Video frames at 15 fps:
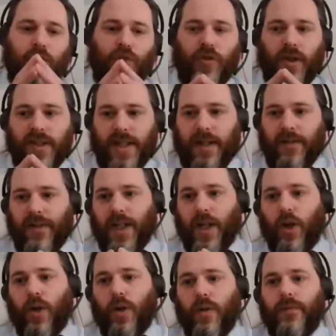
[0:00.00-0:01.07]
criteria
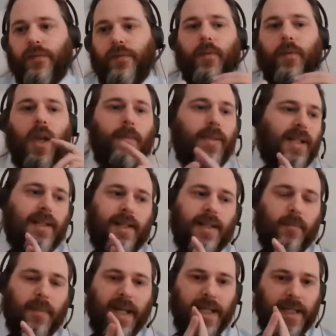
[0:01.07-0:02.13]
of ability
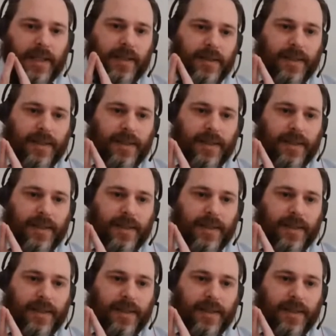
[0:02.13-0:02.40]
to make